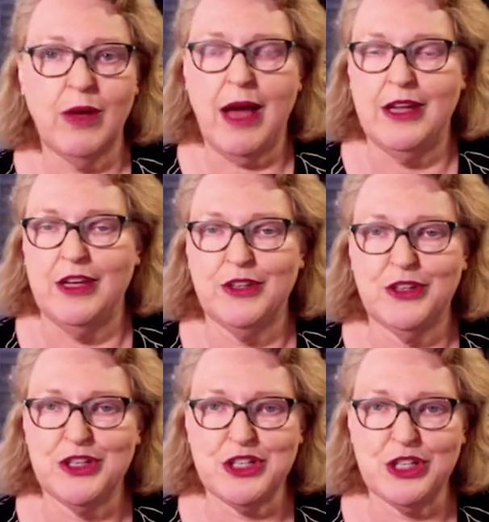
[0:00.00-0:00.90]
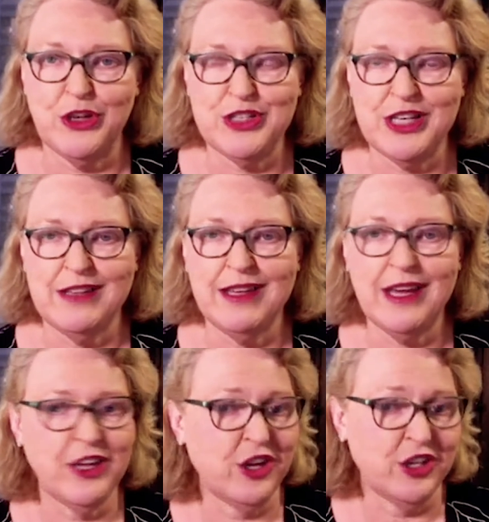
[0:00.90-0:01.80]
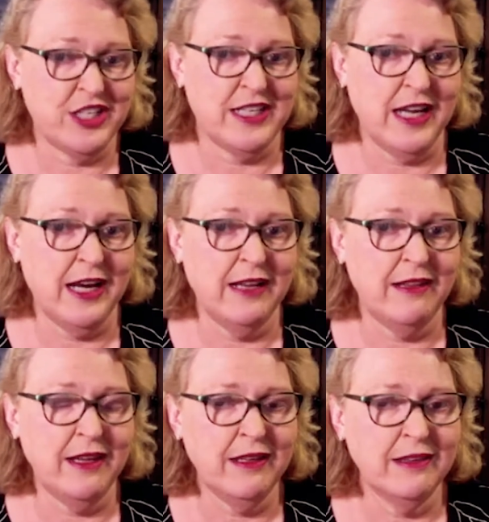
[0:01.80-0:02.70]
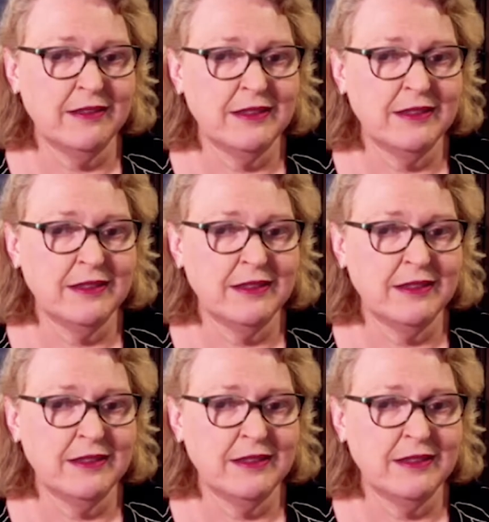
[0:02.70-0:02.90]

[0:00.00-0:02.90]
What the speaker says: Are you going to disclose anything? Are you going to say anything?